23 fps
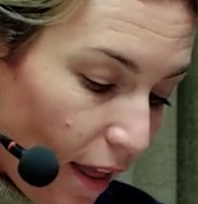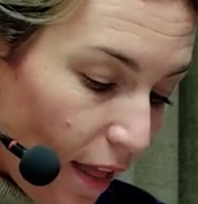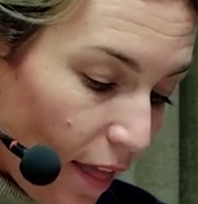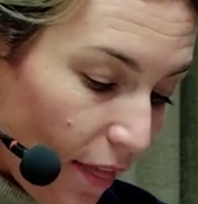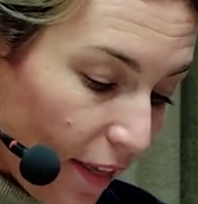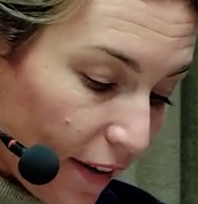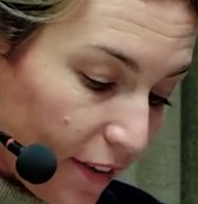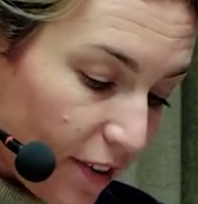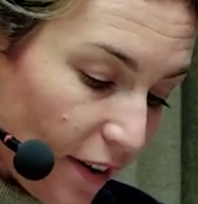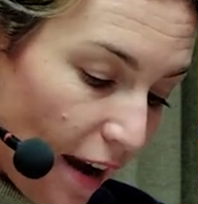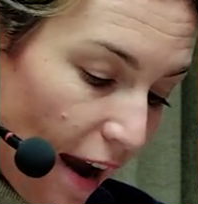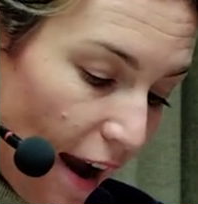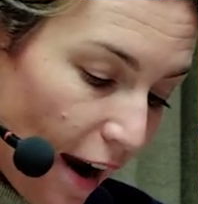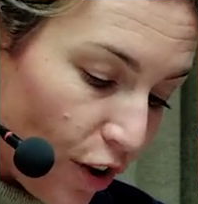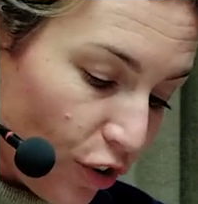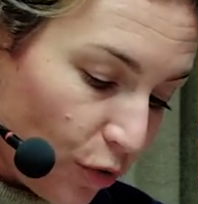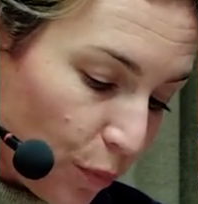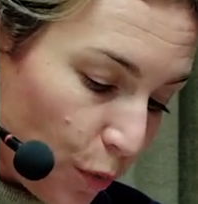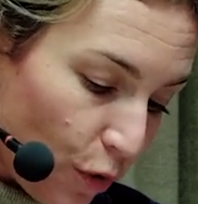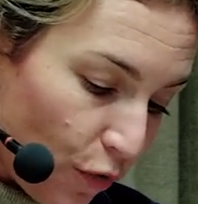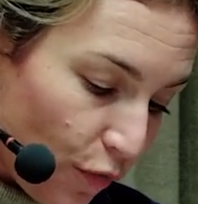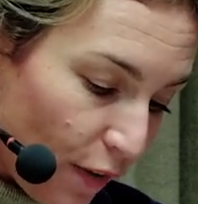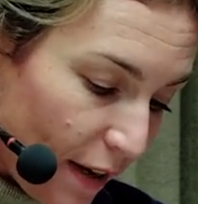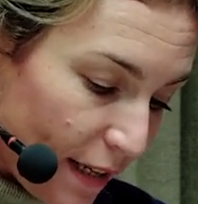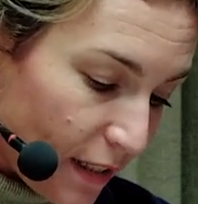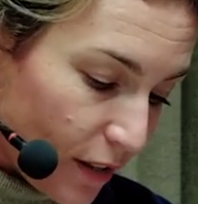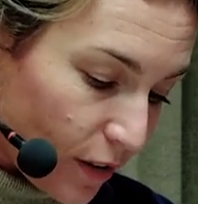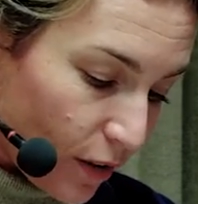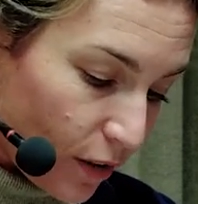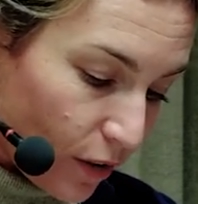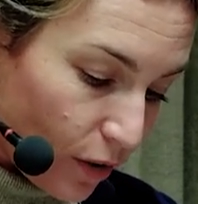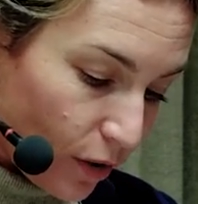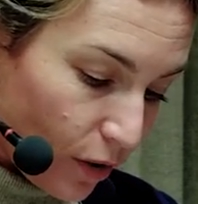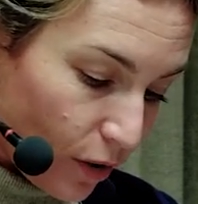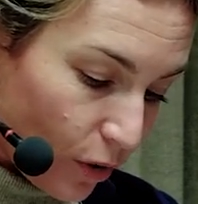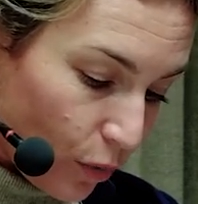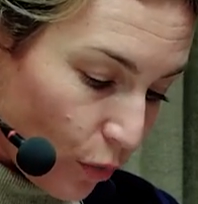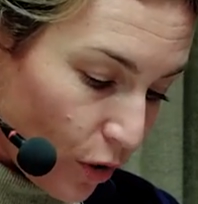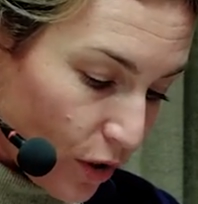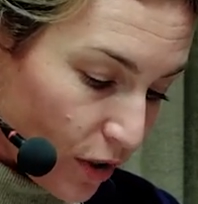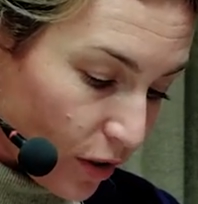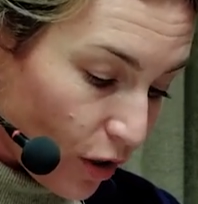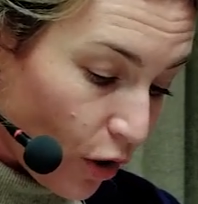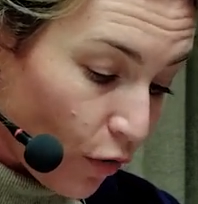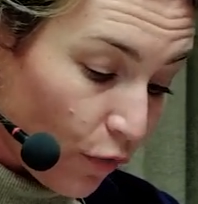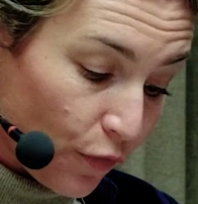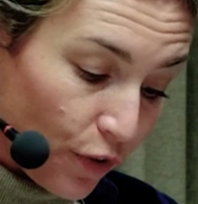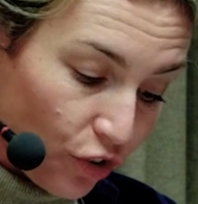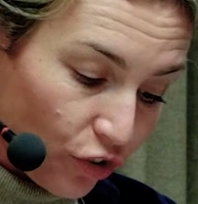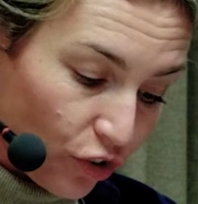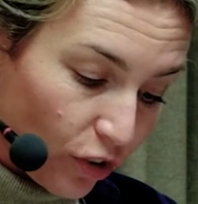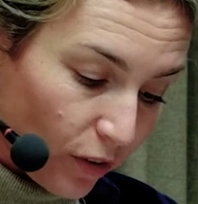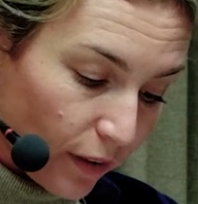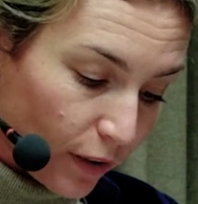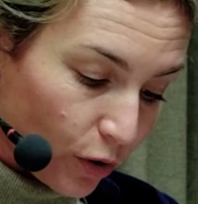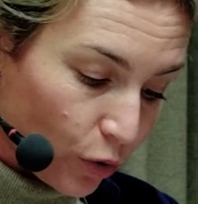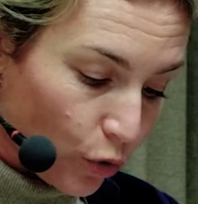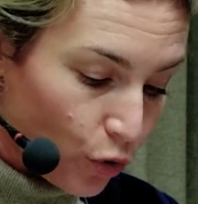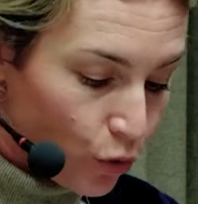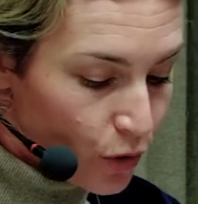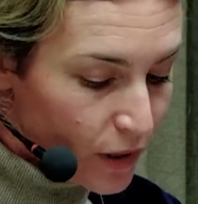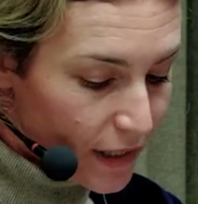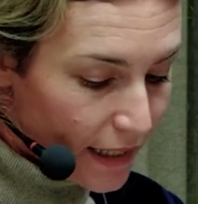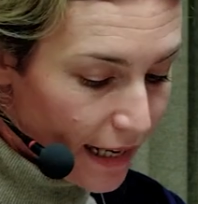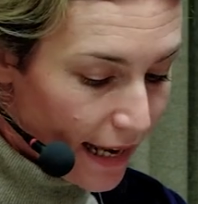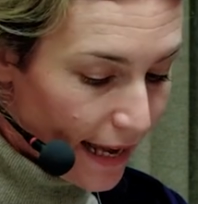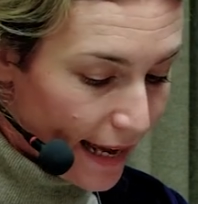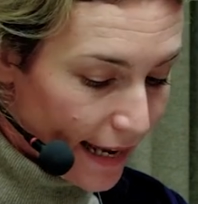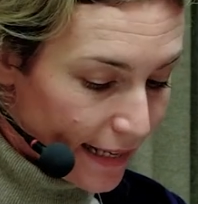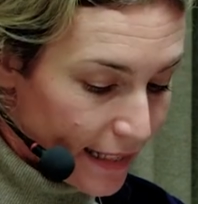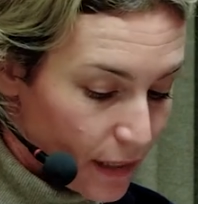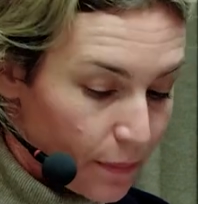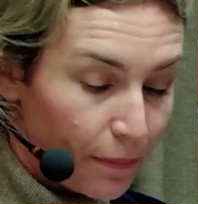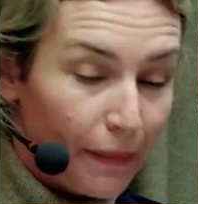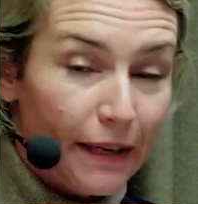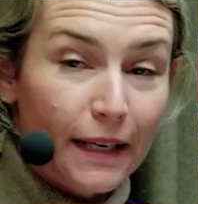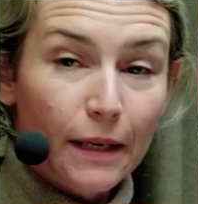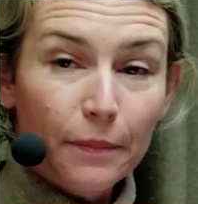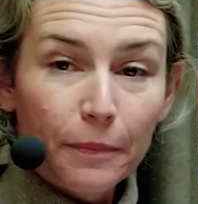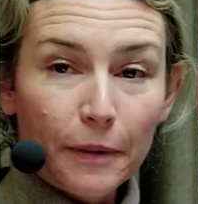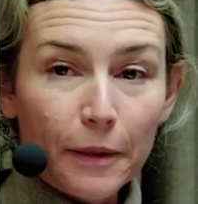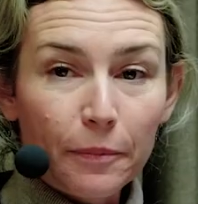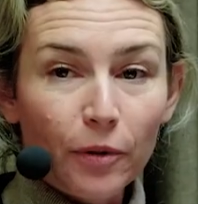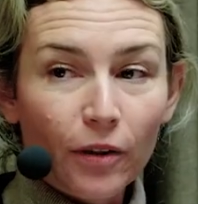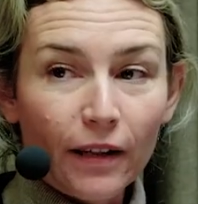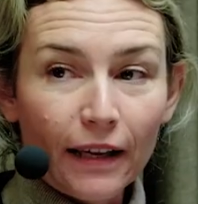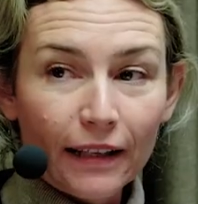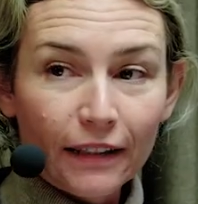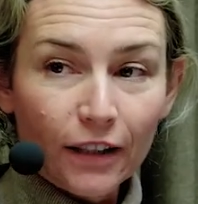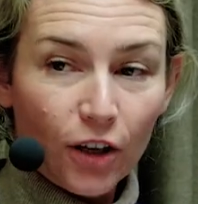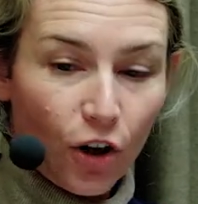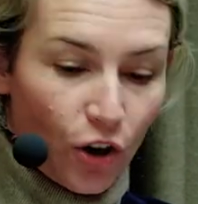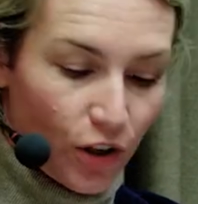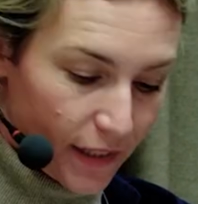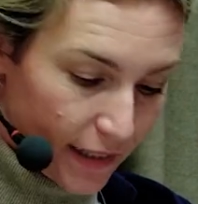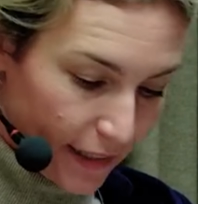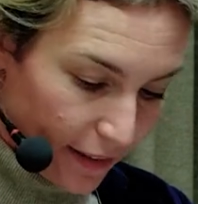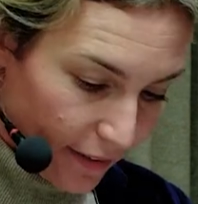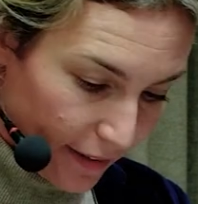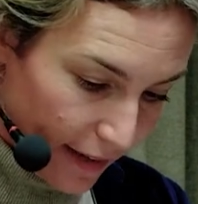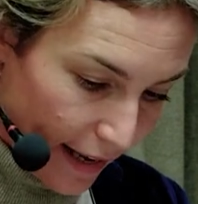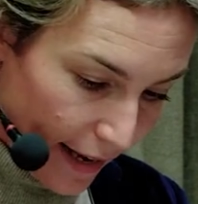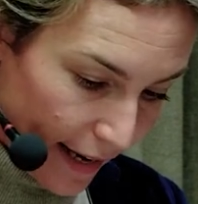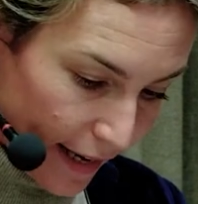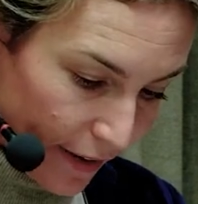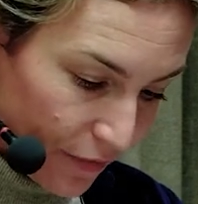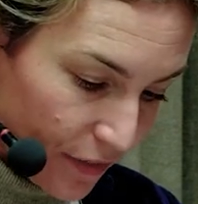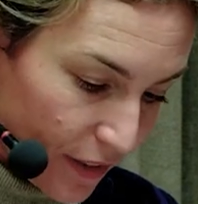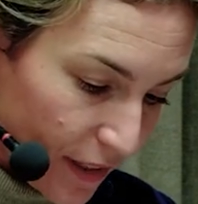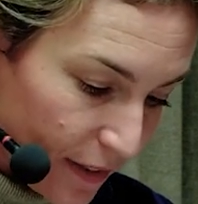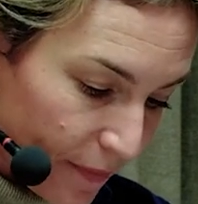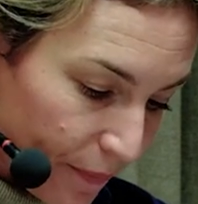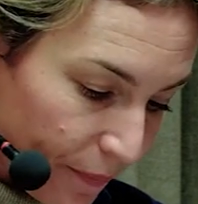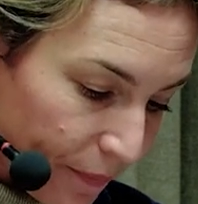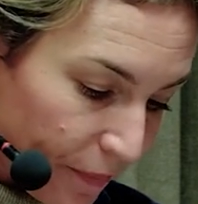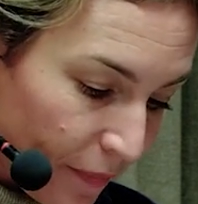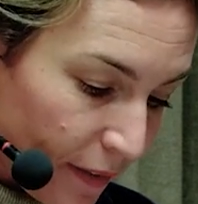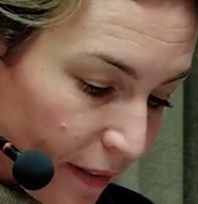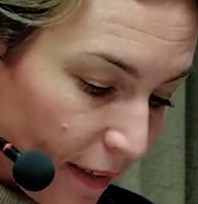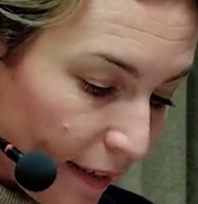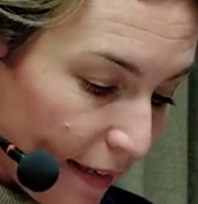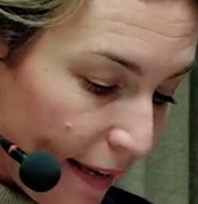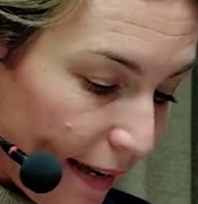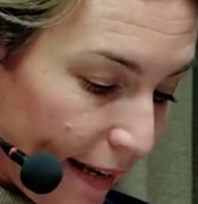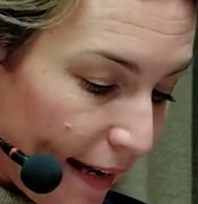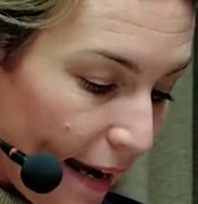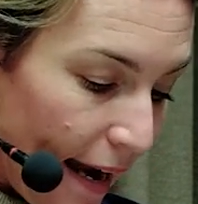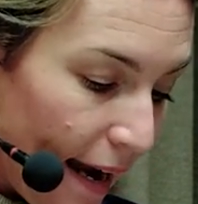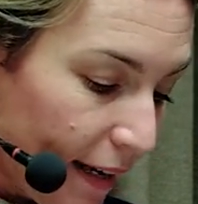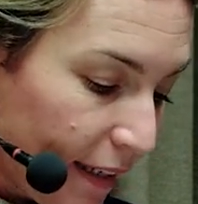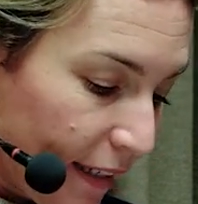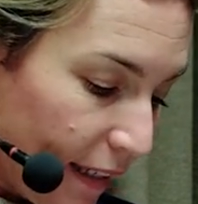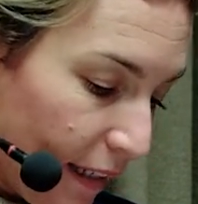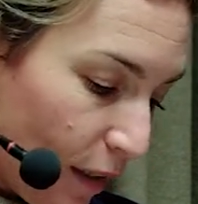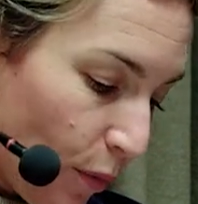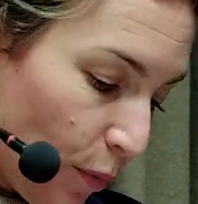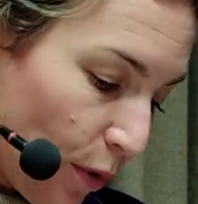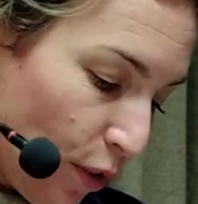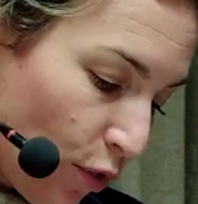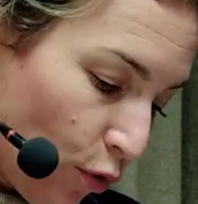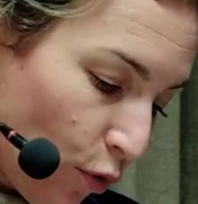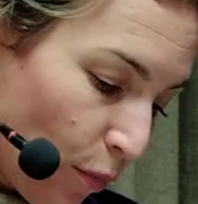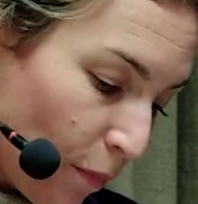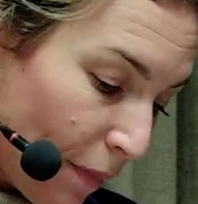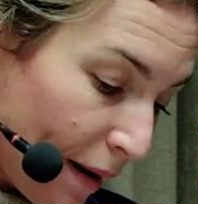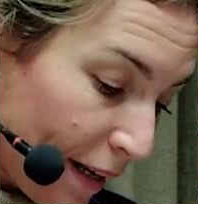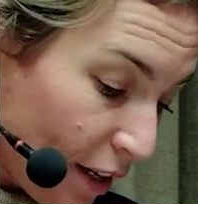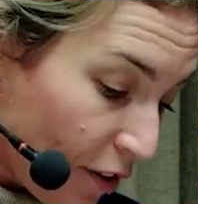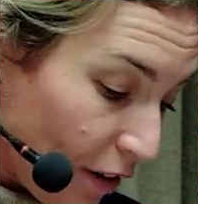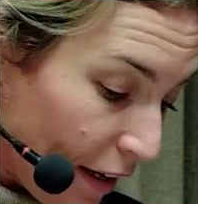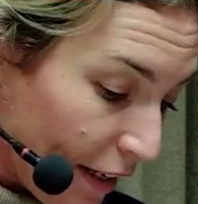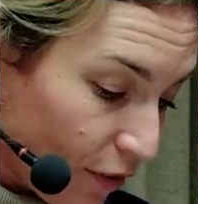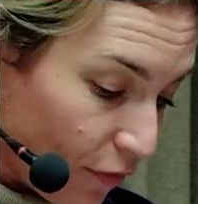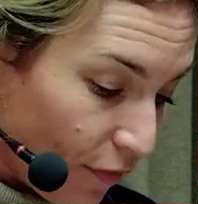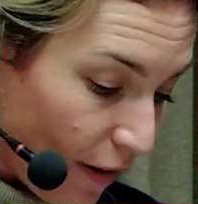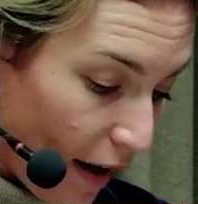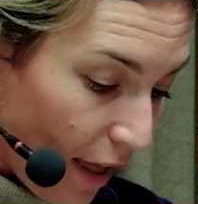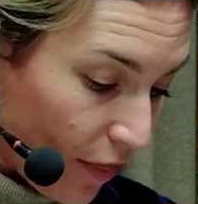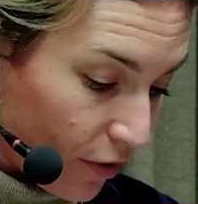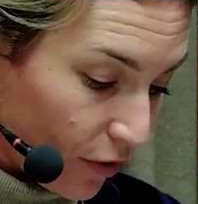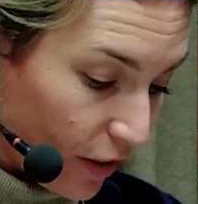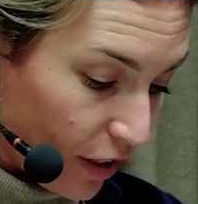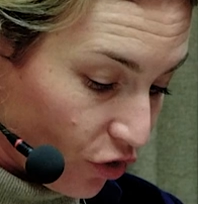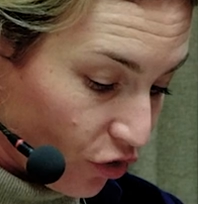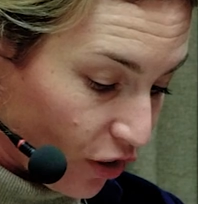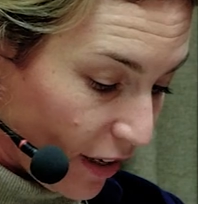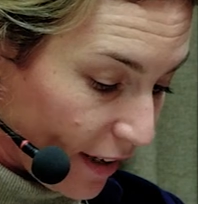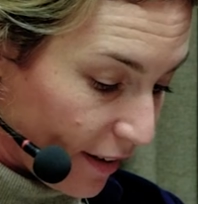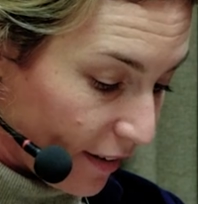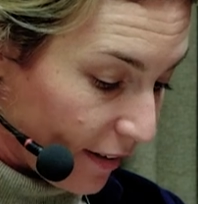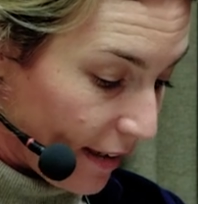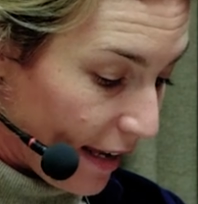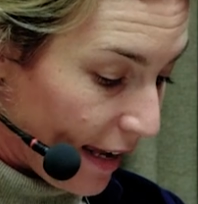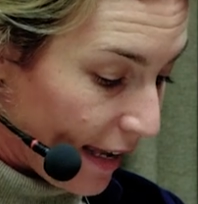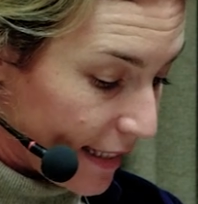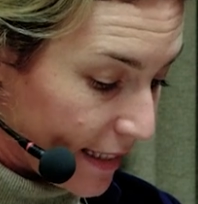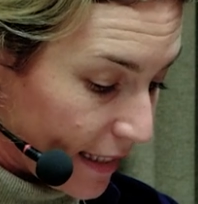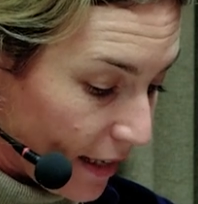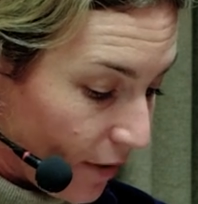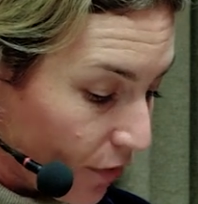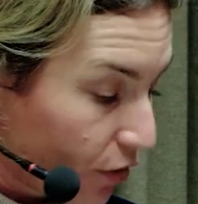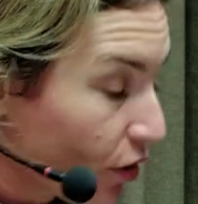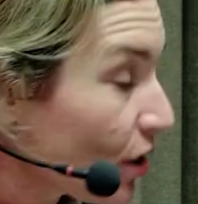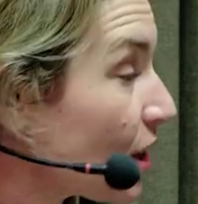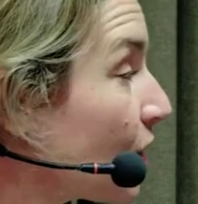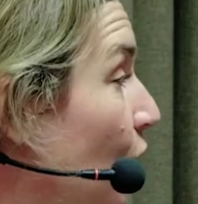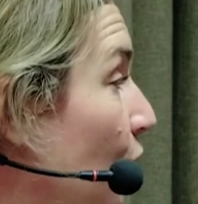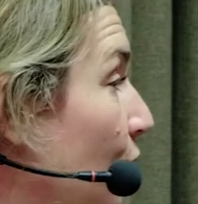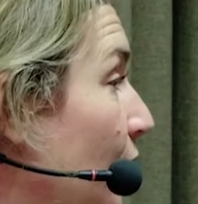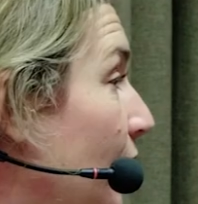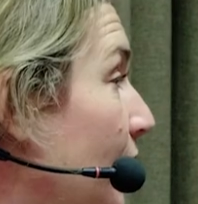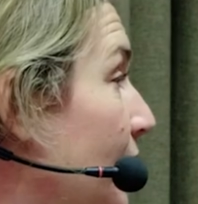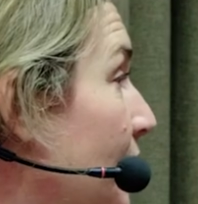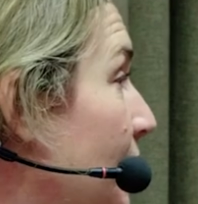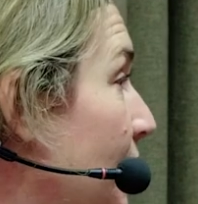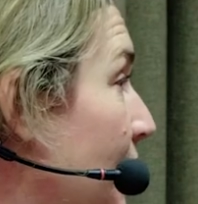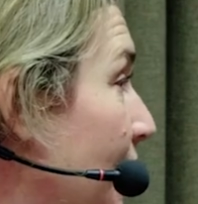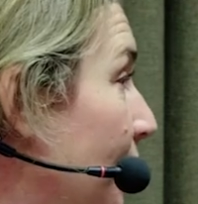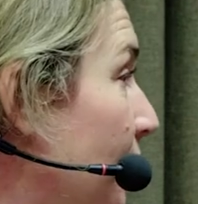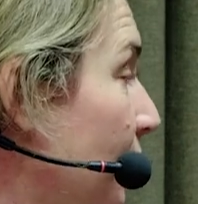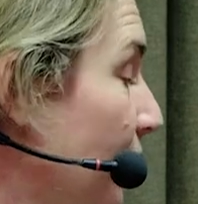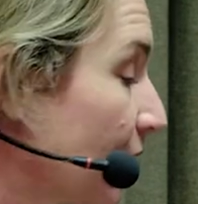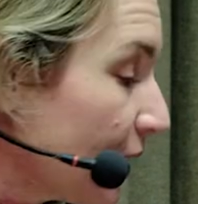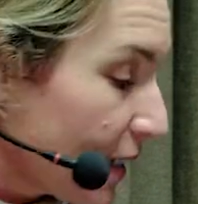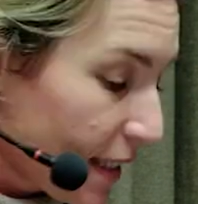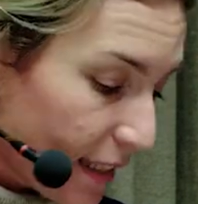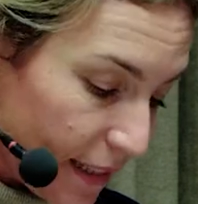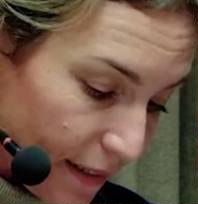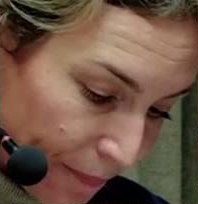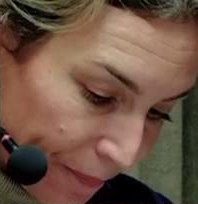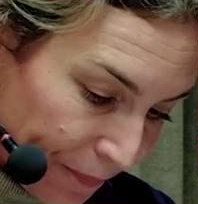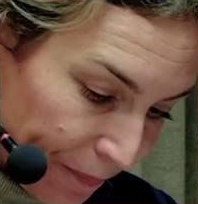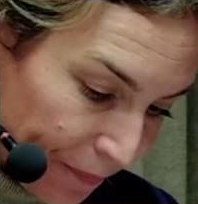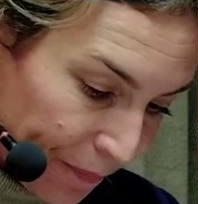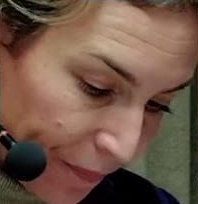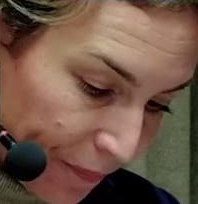That a harsh professor was an official at whose hands many people had lost their lives, like Haki, with whom my grandfather had shaken hands after serving his sentence.